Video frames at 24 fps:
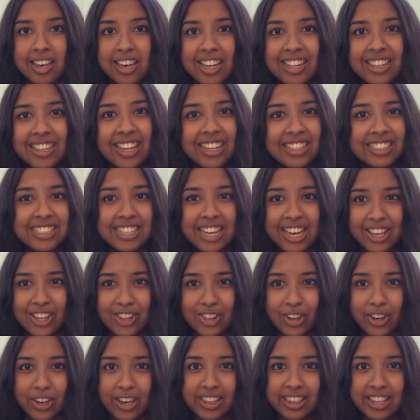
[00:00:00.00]
Let's take a
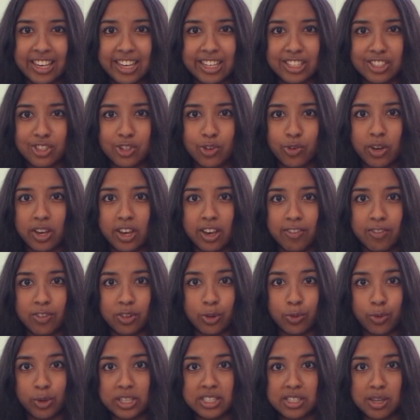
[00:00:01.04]
look at the history of
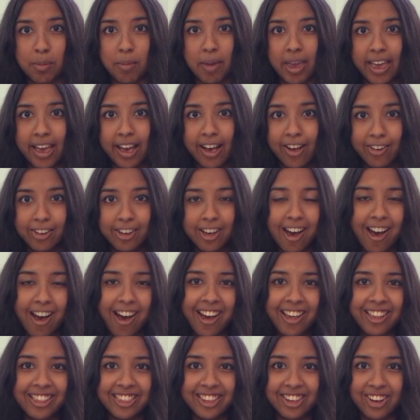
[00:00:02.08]
Louisa May
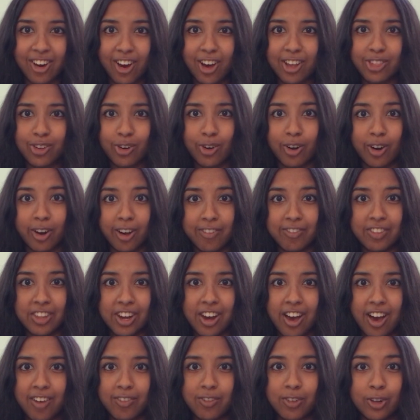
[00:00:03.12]
Alcott, the author of the
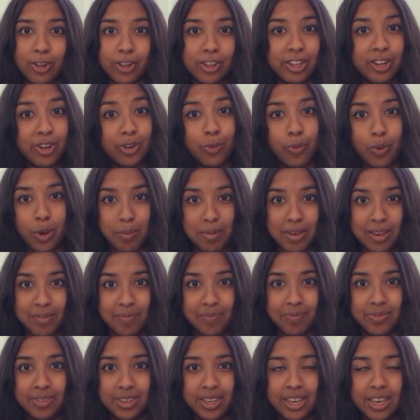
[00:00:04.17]
novel Little Women,
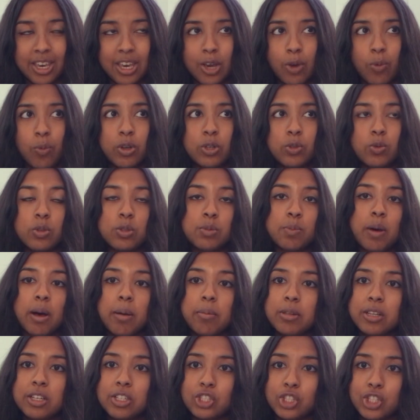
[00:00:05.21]
which was
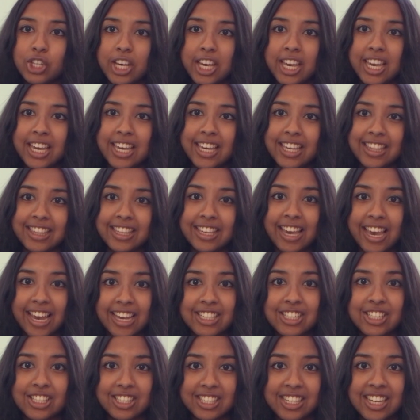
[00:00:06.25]
published in the
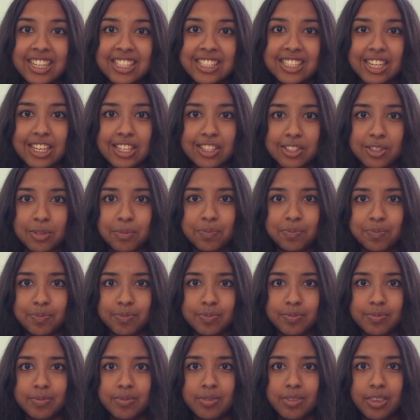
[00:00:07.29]
1860s.
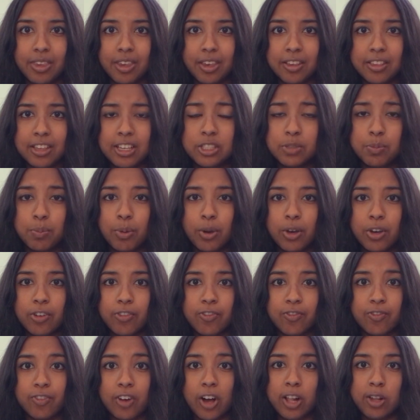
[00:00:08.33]
This book
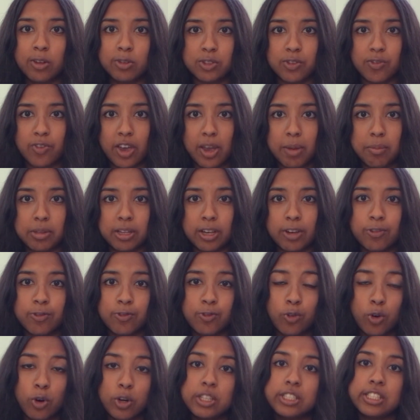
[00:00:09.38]
follows a family of
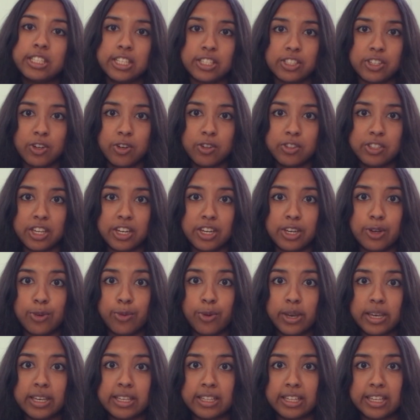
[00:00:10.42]
4 sisters in New
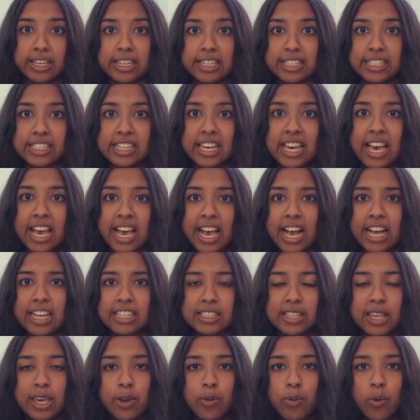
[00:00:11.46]
England as
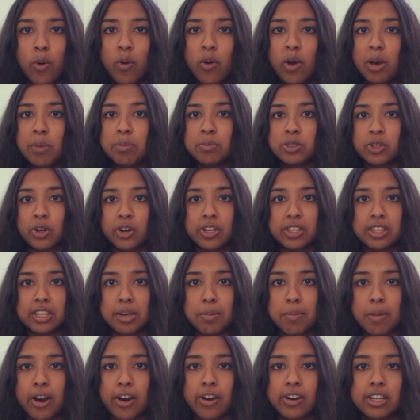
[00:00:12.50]
they grow up during the
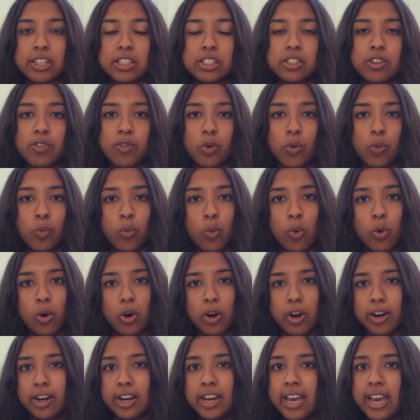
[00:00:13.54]
American Civil
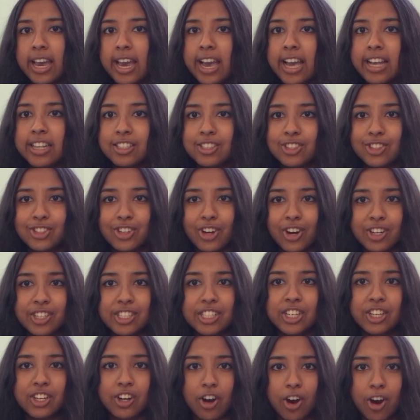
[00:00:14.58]
War and start
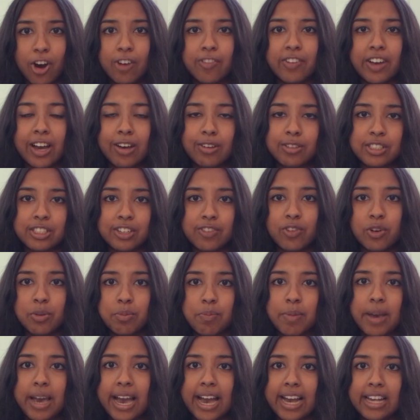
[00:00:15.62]
to carve out different
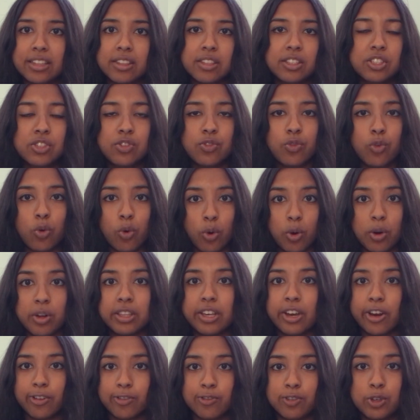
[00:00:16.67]
paths for
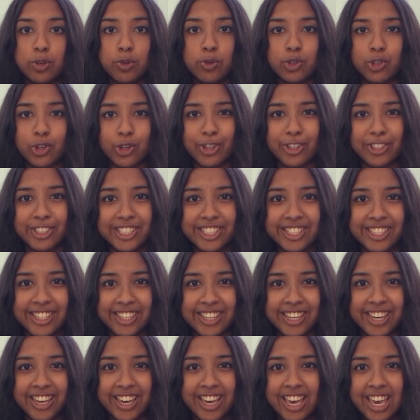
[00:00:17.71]
their futures.
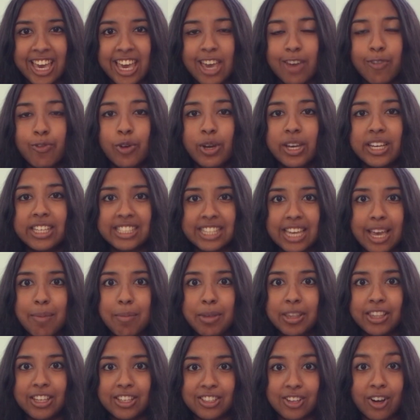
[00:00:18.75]
If we
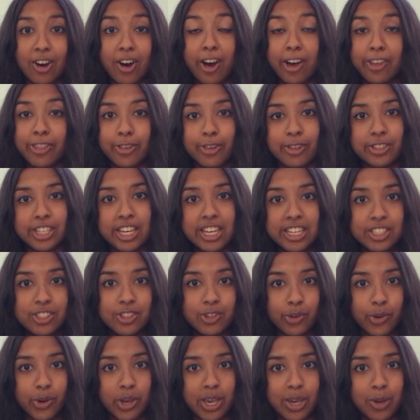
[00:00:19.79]
examine the author's
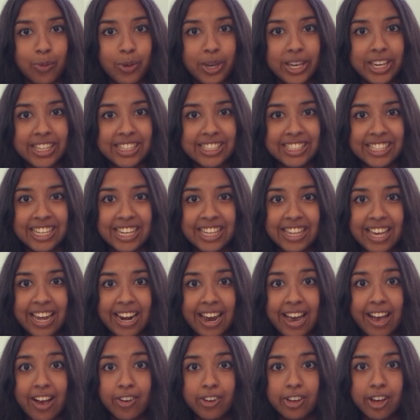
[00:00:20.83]
history, we can see that
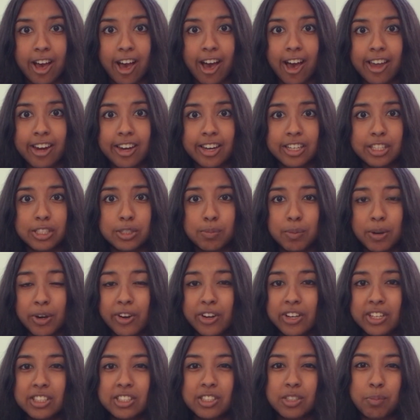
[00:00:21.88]
Alcott
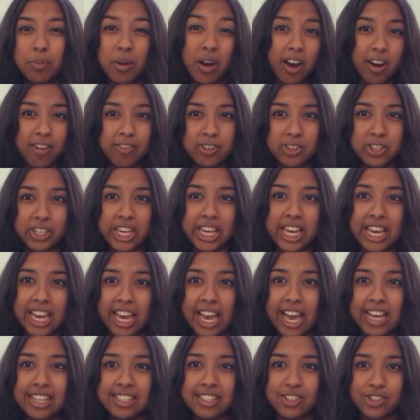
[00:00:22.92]
experienced
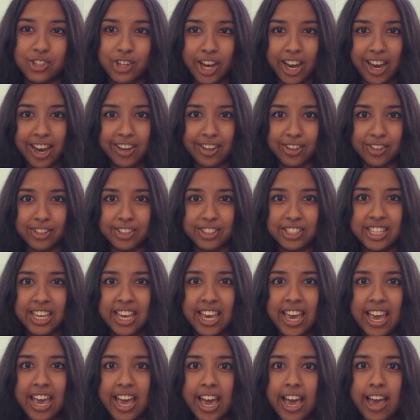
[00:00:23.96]
poverty as a child,
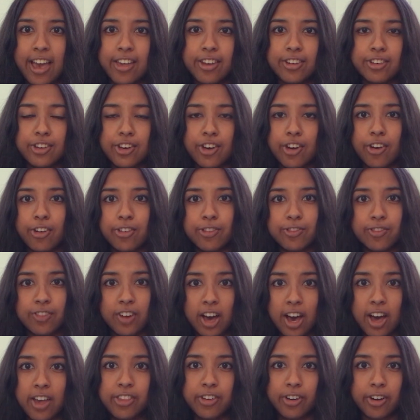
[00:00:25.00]
and her
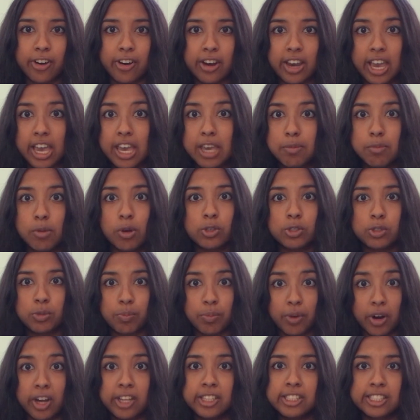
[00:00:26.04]
father, Amos
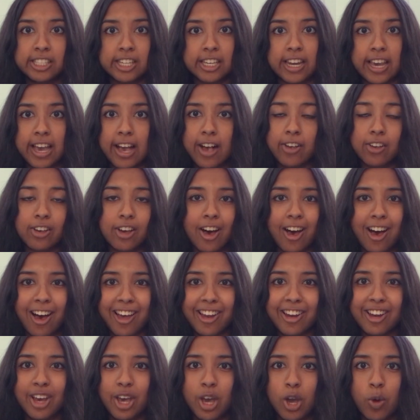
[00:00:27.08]
Bronson
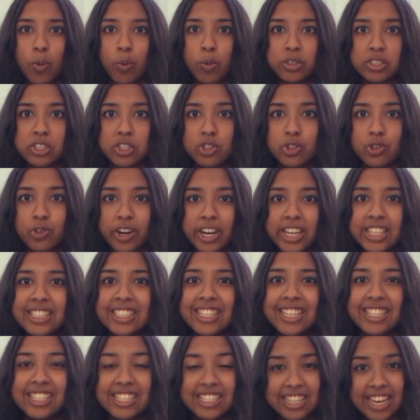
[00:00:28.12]
Alcott, was a
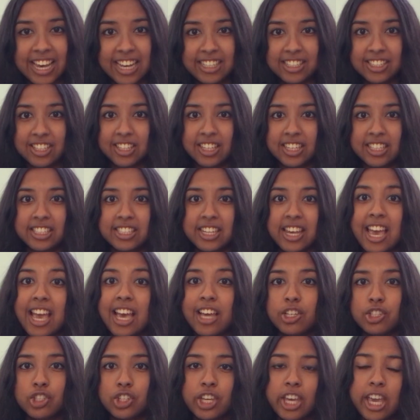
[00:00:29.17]
transcendentalist
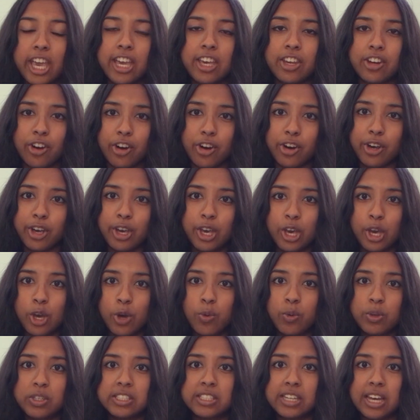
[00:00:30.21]
educator
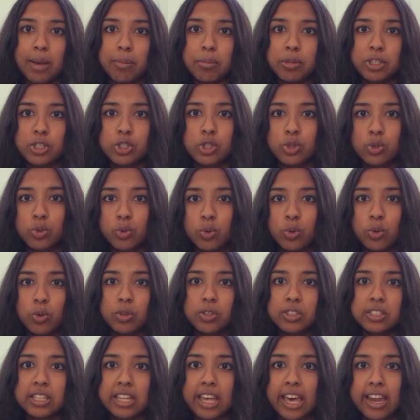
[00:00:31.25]
who established
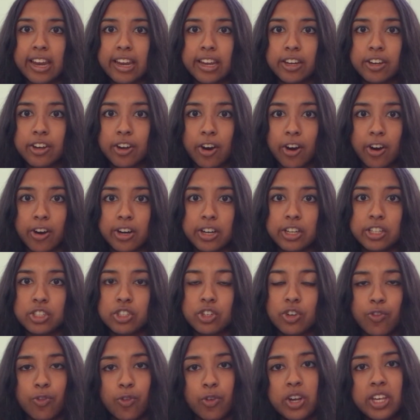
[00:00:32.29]
schools that
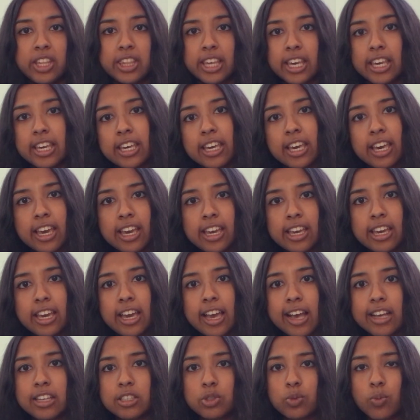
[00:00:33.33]
encouraged free thinking
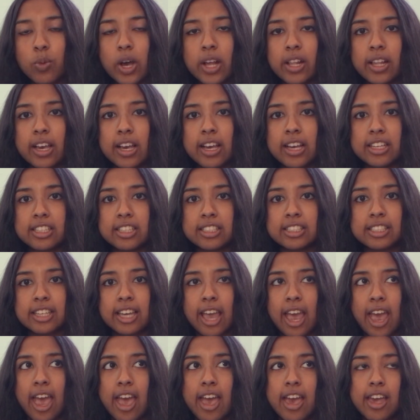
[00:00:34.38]
as well as
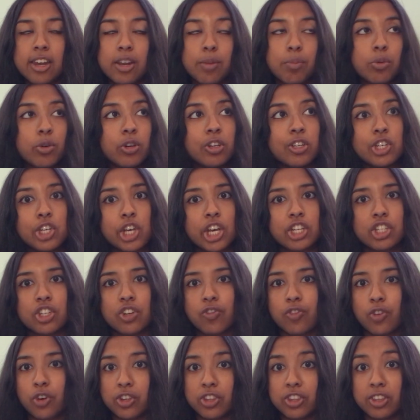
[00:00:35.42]
an appreciation
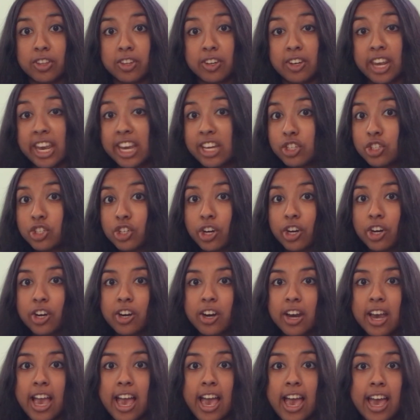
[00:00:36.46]
for
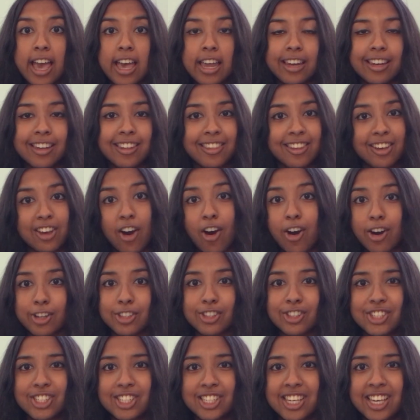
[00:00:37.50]
nature and the
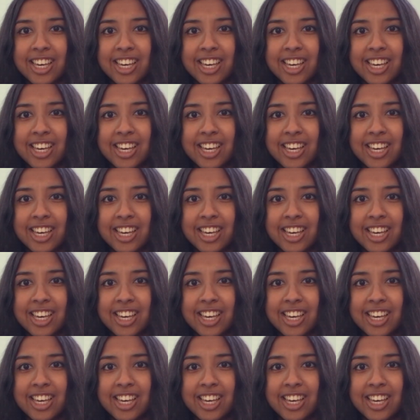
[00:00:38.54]
arts.